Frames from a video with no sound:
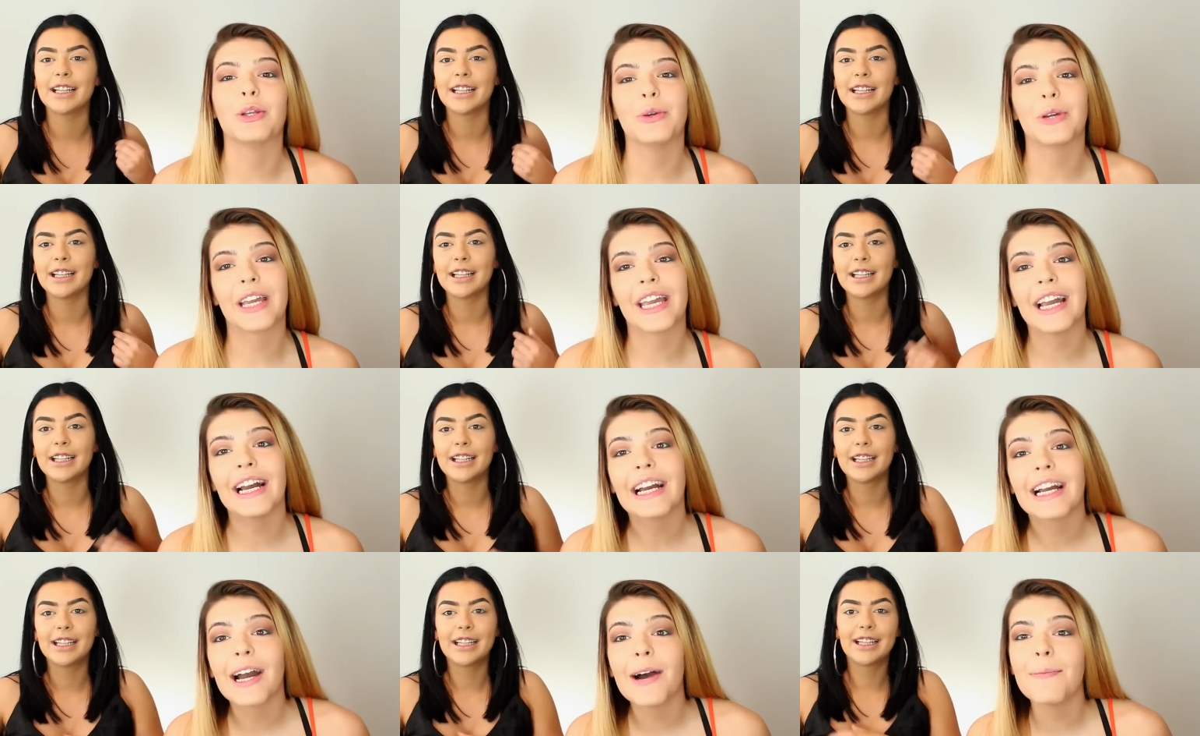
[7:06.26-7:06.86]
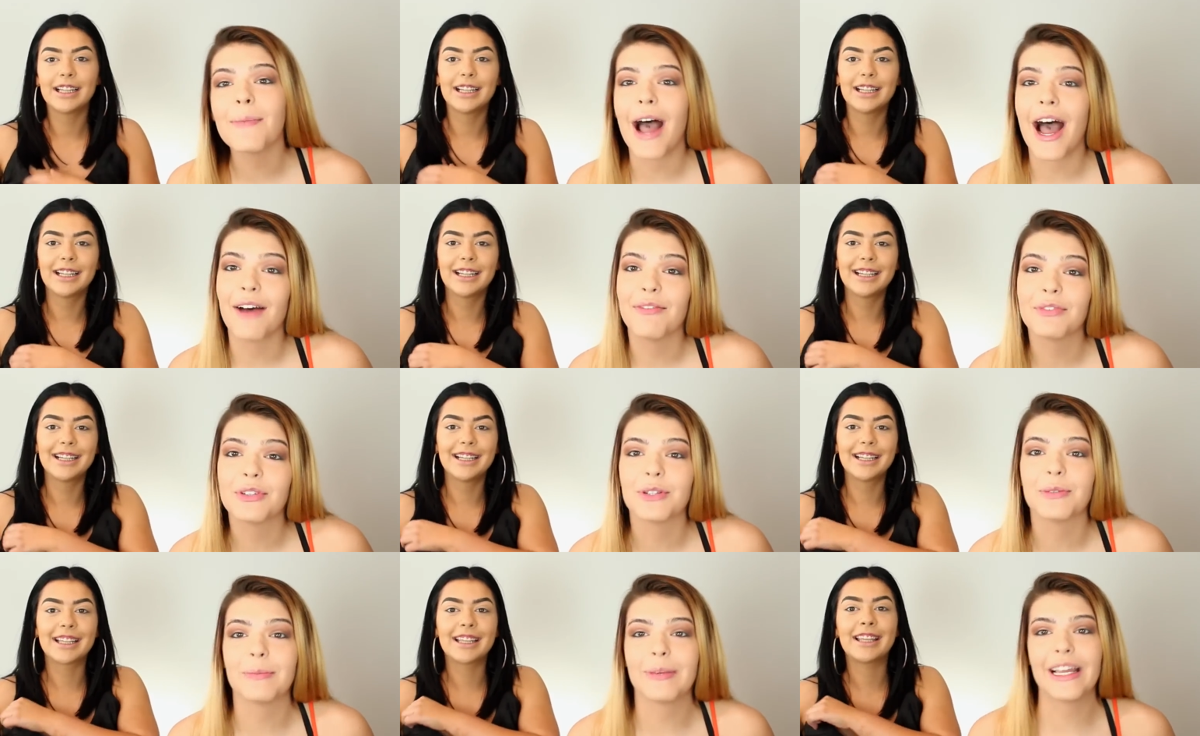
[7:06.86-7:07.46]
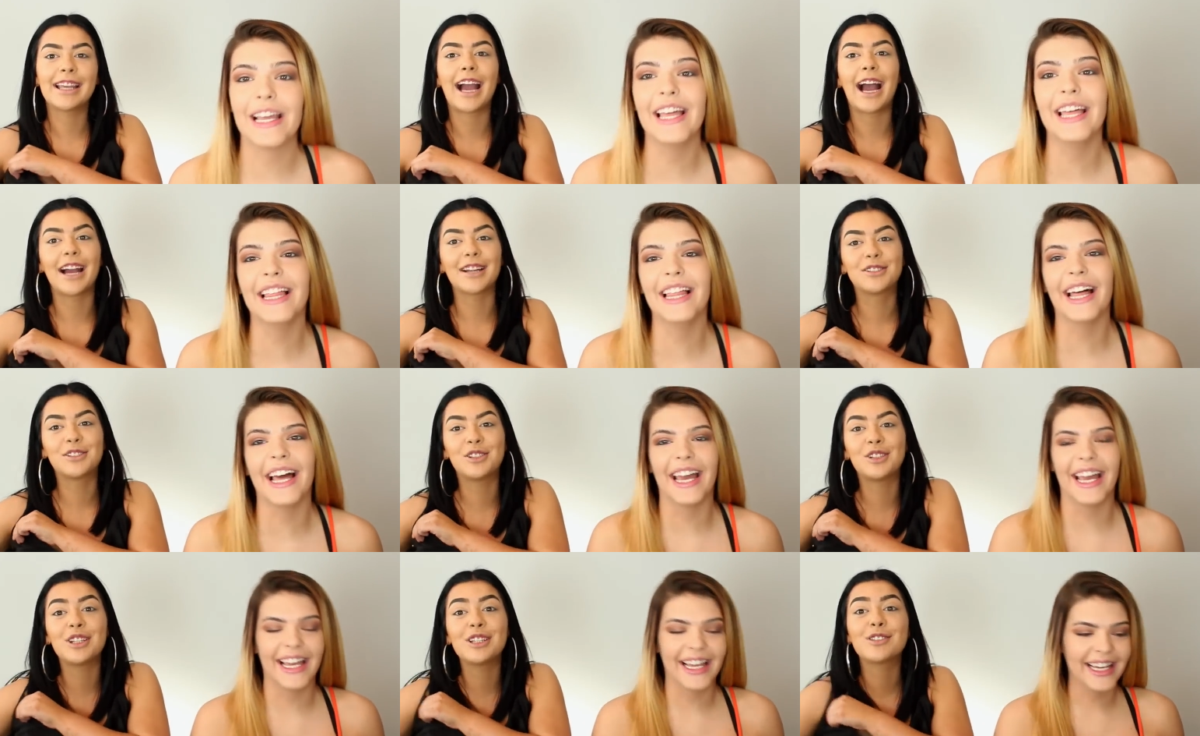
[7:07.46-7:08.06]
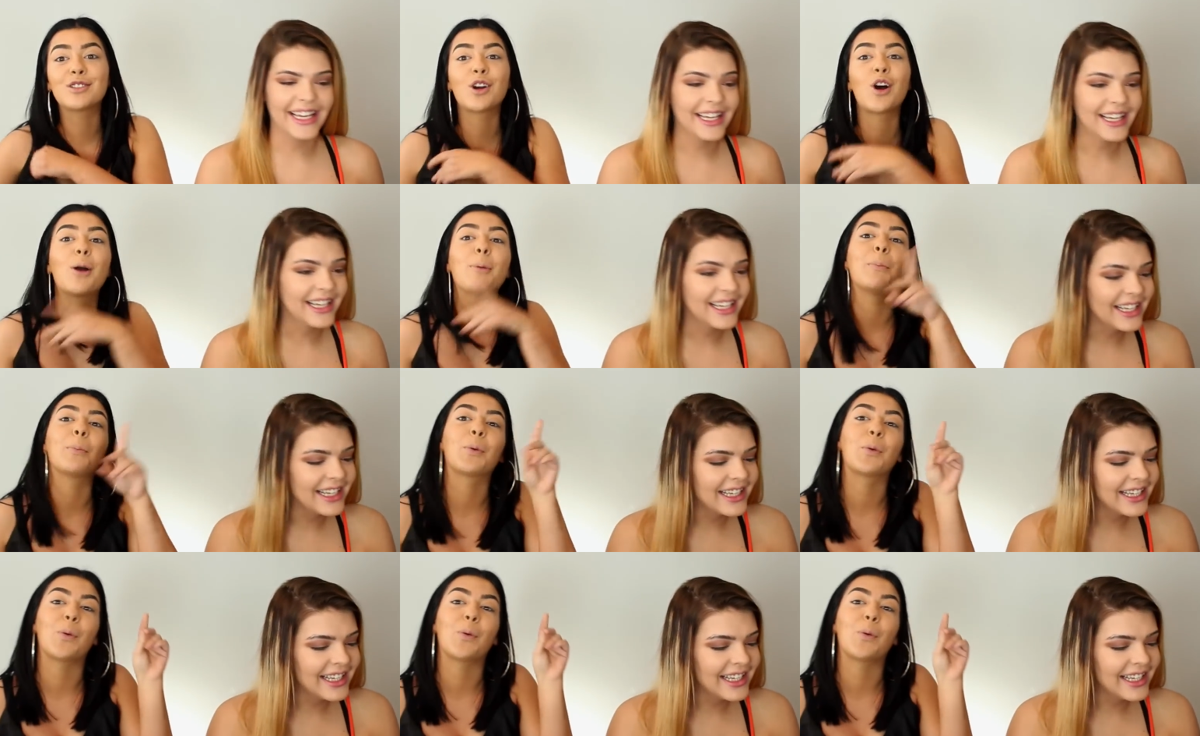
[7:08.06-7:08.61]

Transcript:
Speaker 1: You can't come after me. Yeah, like, she's on